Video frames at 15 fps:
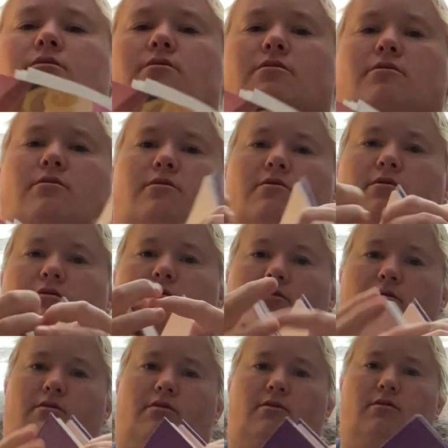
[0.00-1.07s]

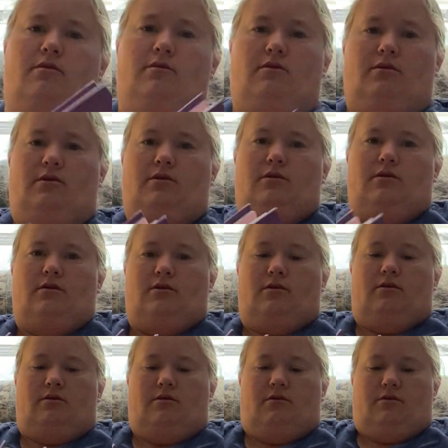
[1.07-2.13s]

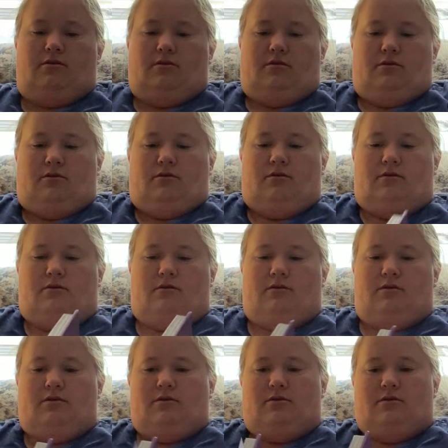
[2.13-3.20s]

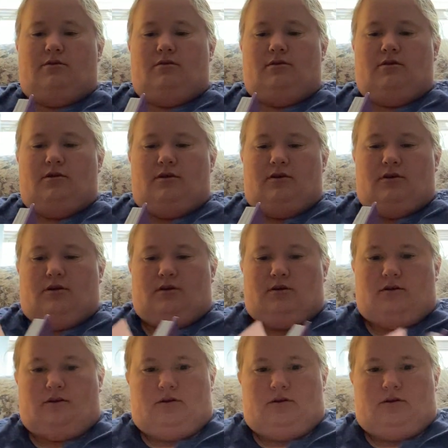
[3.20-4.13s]
No one is speaking in this clip.